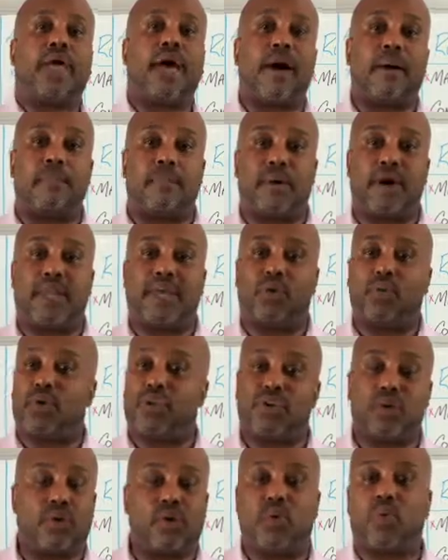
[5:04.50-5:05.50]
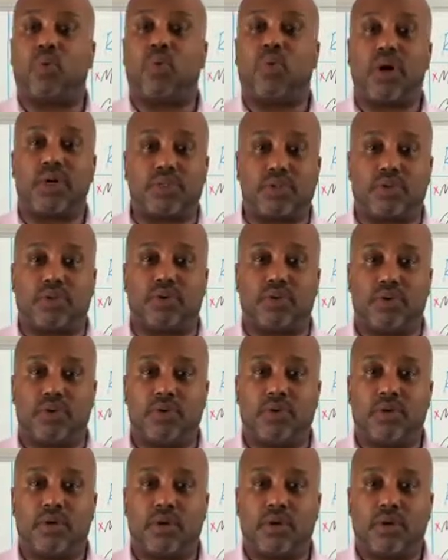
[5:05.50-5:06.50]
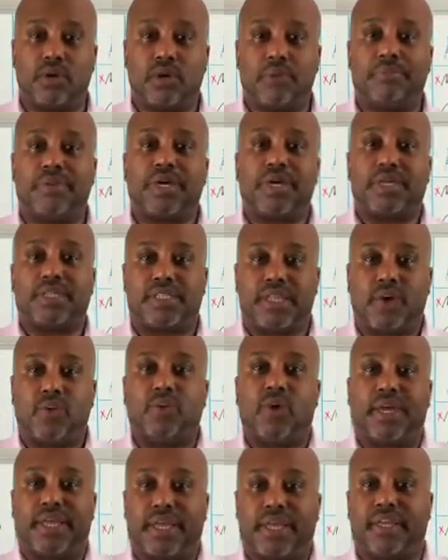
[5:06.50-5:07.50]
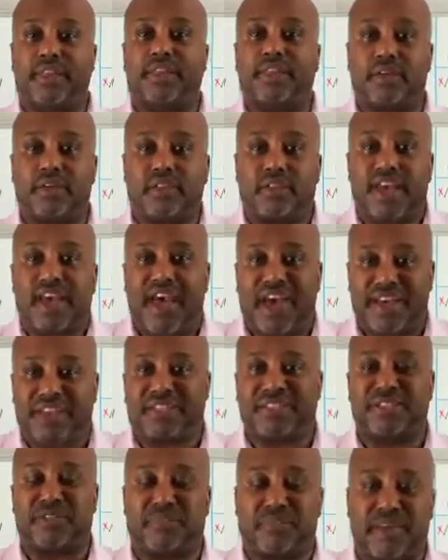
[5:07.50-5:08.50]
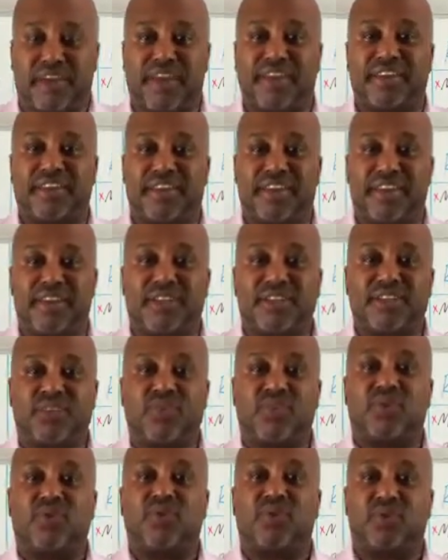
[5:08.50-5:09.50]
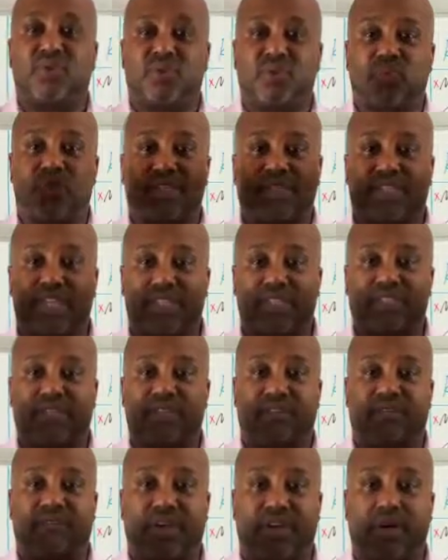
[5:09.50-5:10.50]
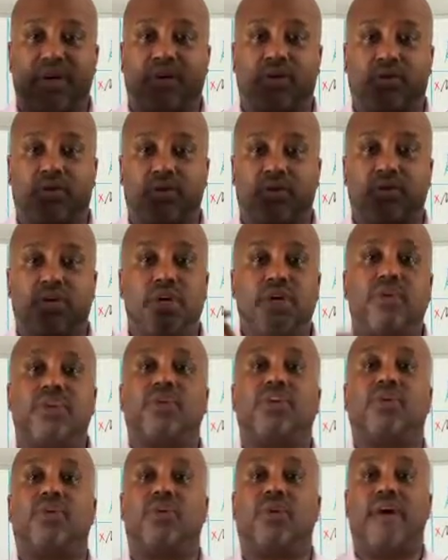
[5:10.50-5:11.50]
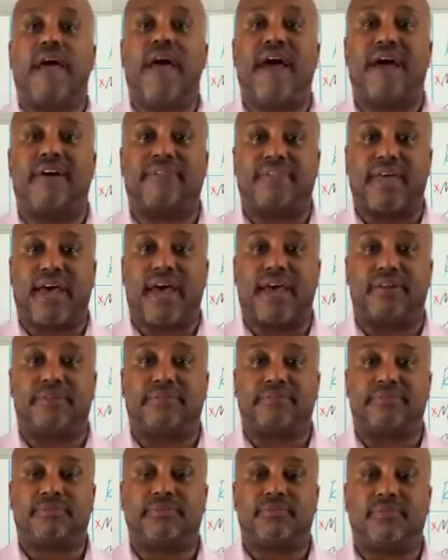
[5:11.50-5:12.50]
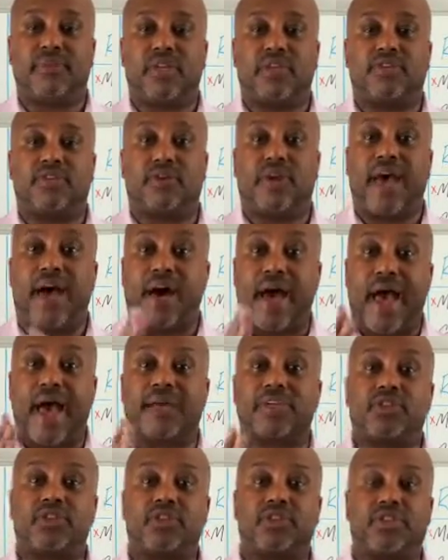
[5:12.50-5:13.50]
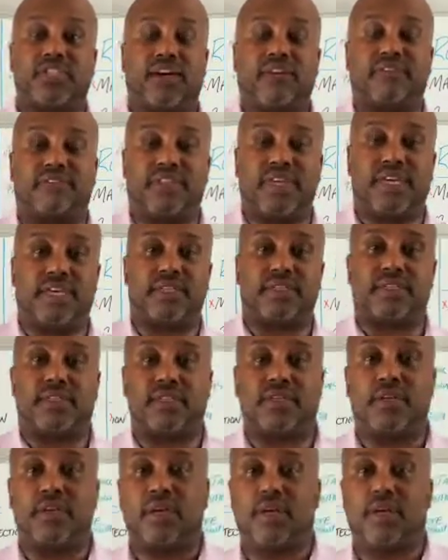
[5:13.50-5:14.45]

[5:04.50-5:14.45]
out money when you don't want to because they want to get their taxes paid. So with these two vehicles, you don't have that. So now ask yourself this.